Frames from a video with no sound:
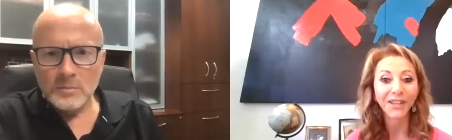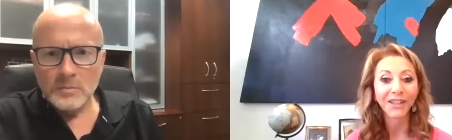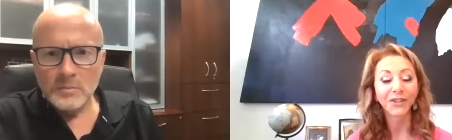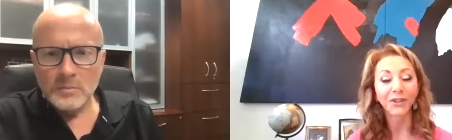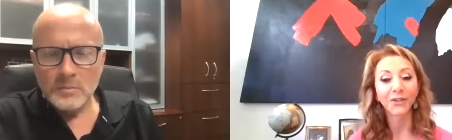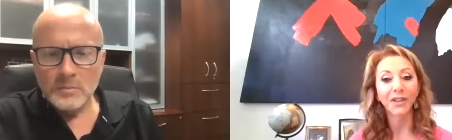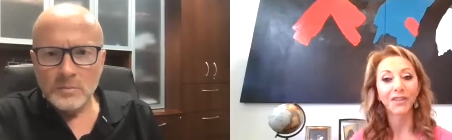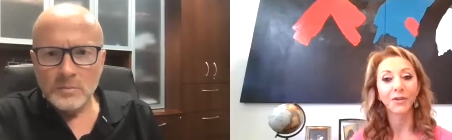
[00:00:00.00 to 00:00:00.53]

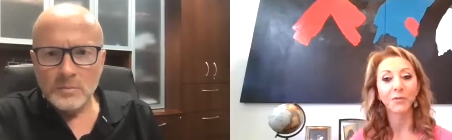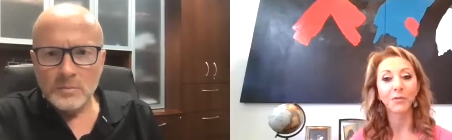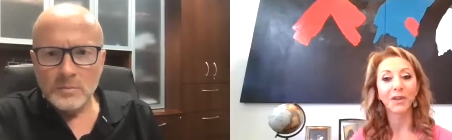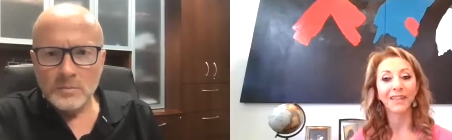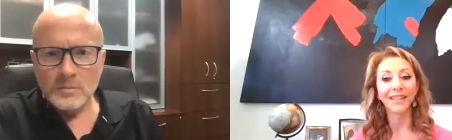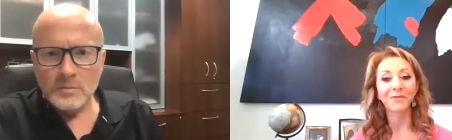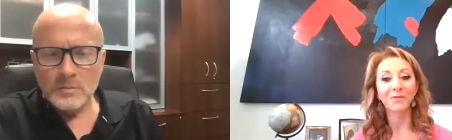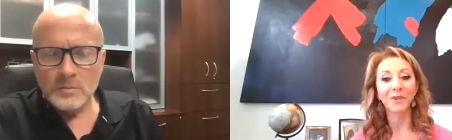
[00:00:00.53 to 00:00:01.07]
Speaker 1: so that they,
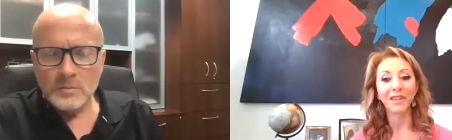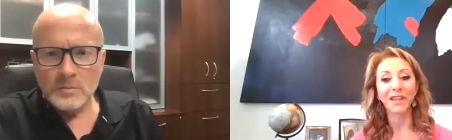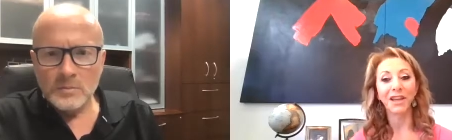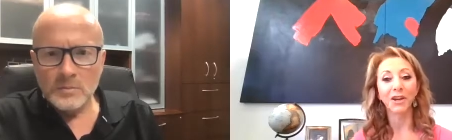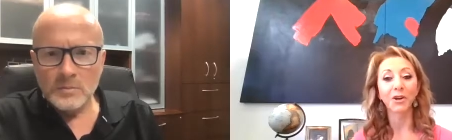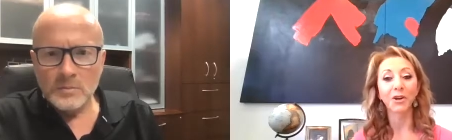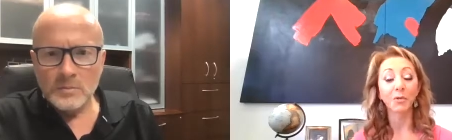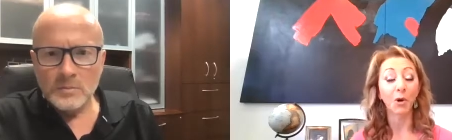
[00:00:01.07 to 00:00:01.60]
when when they
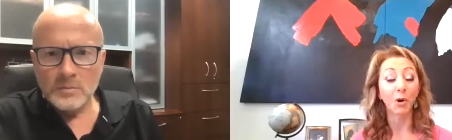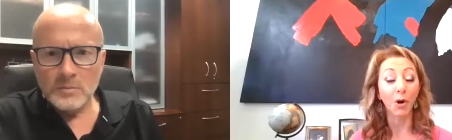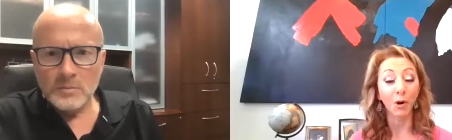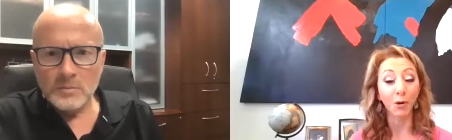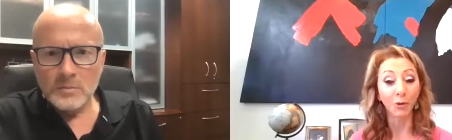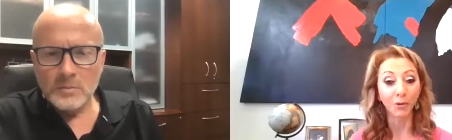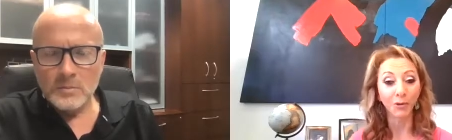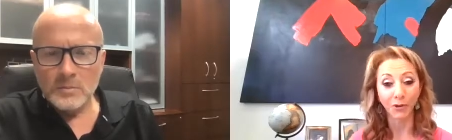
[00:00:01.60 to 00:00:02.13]
grow
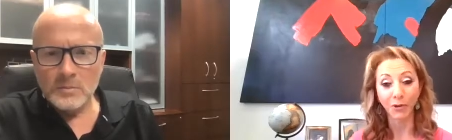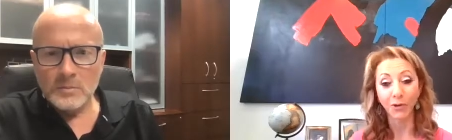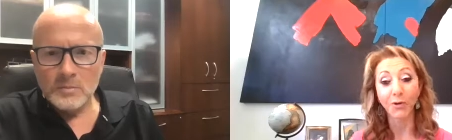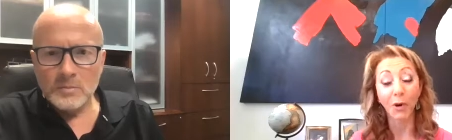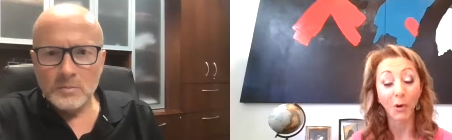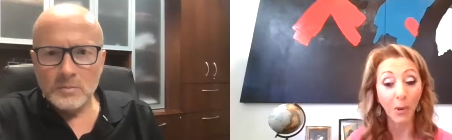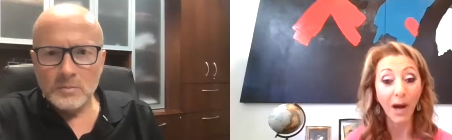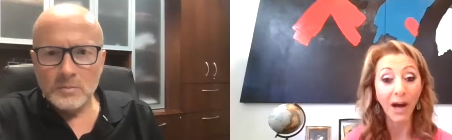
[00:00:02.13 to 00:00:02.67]
older,
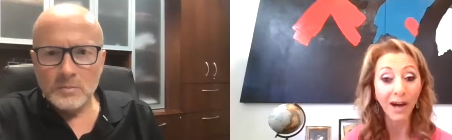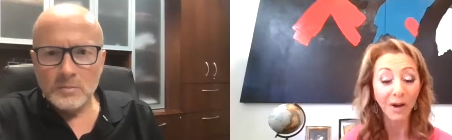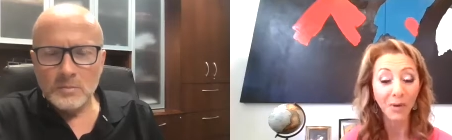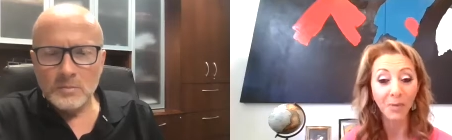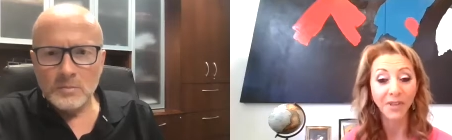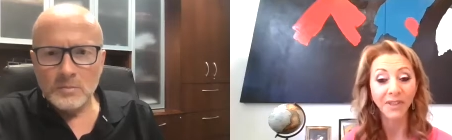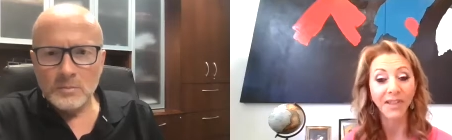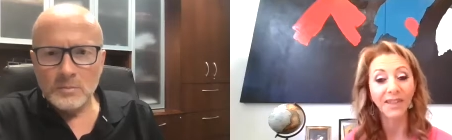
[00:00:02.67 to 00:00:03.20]
grow
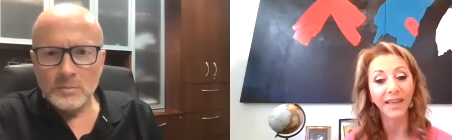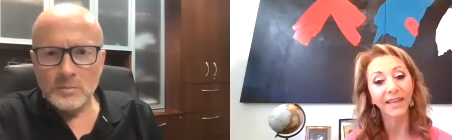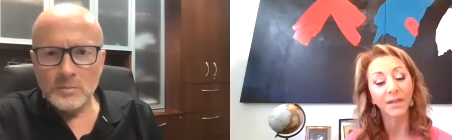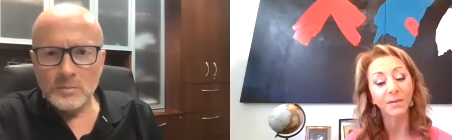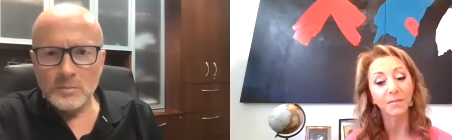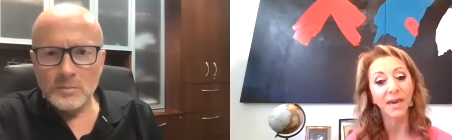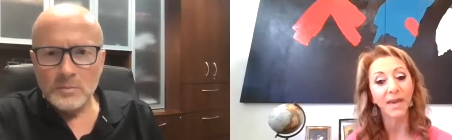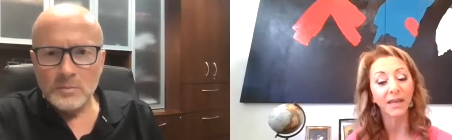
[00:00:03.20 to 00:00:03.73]
up, that they
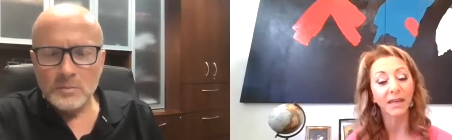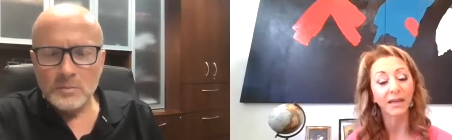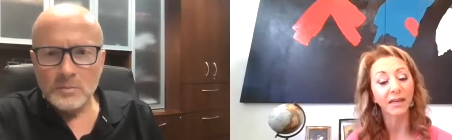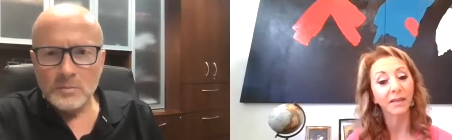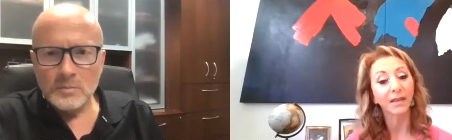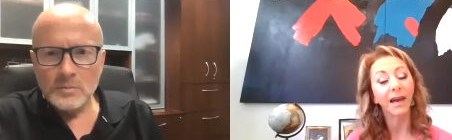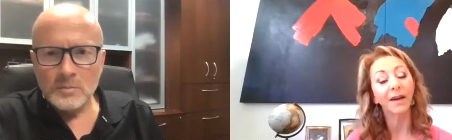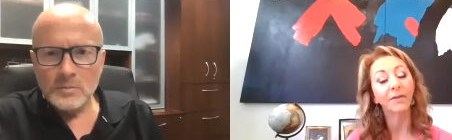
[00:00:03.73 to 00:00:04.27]
can make,
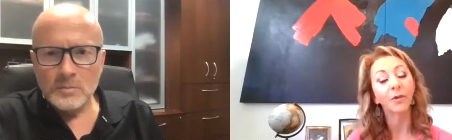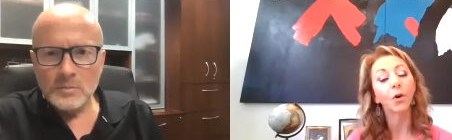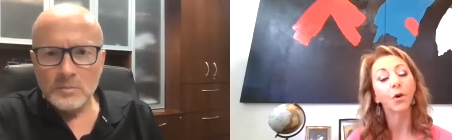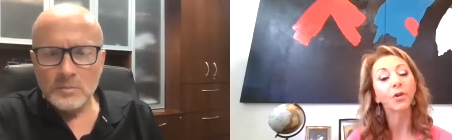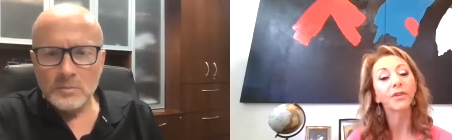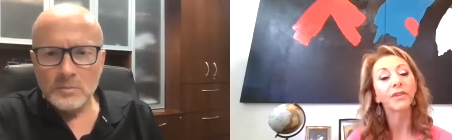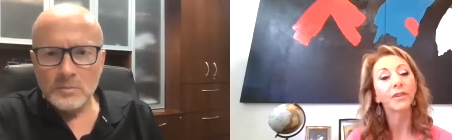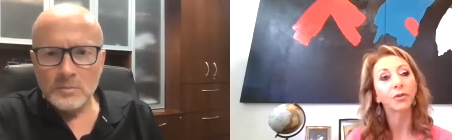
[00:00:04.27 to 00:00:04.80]
they have
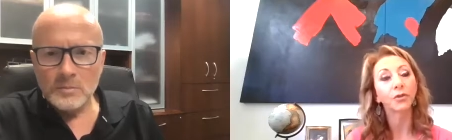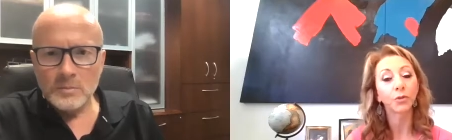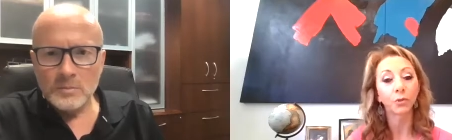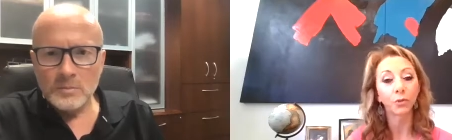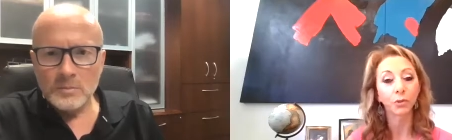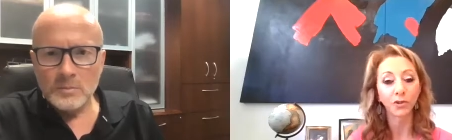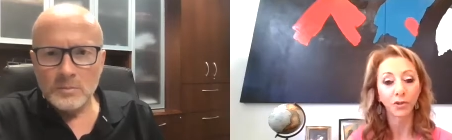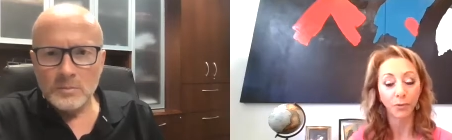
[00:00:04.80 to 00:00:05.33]
all the
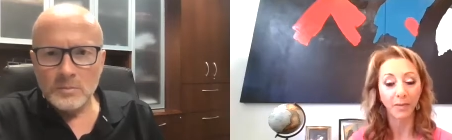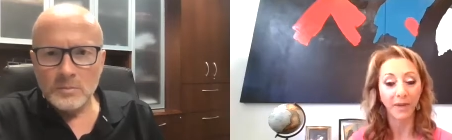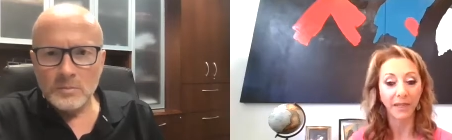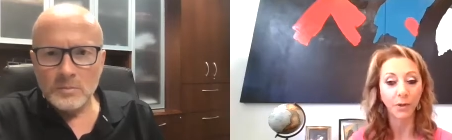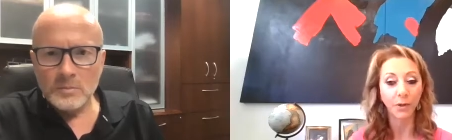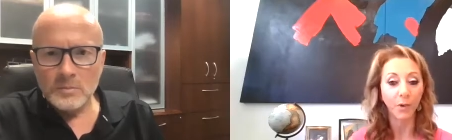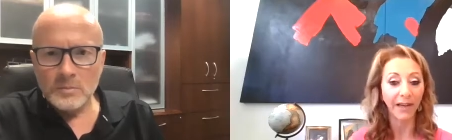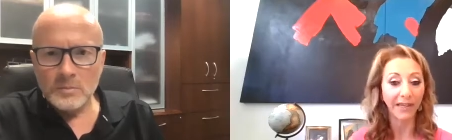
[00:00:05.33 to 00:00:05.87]
tools to make
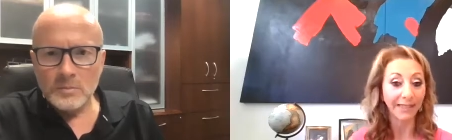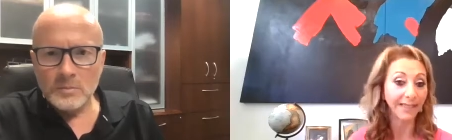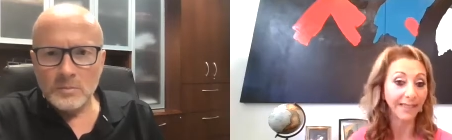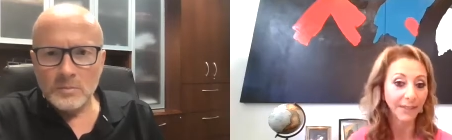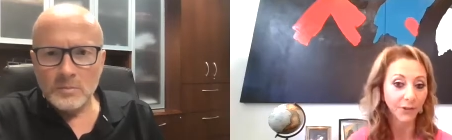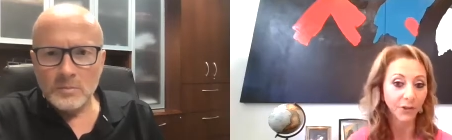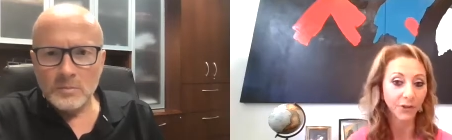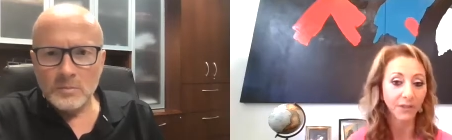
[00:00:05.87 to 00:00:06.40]
the right
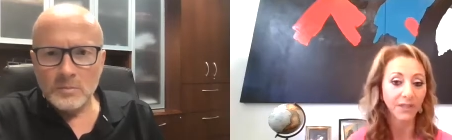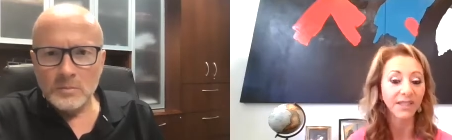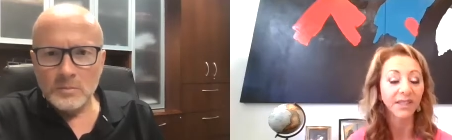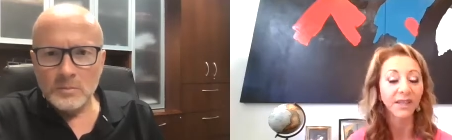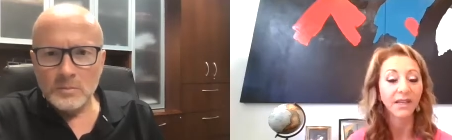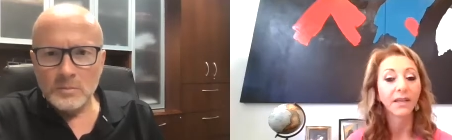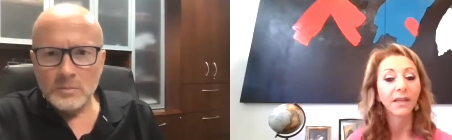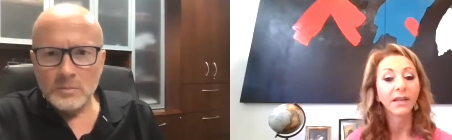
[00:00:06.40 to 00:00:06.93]
decisions.
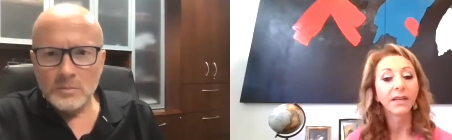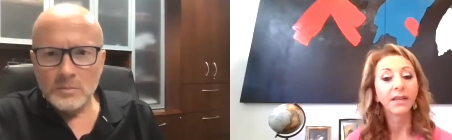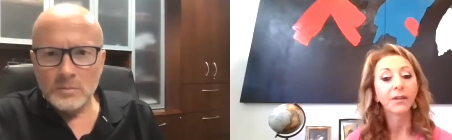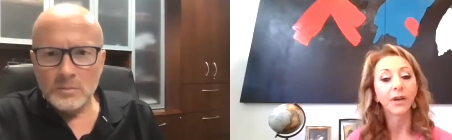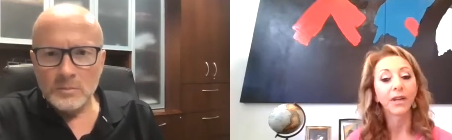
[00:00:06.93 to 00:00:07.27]
You know,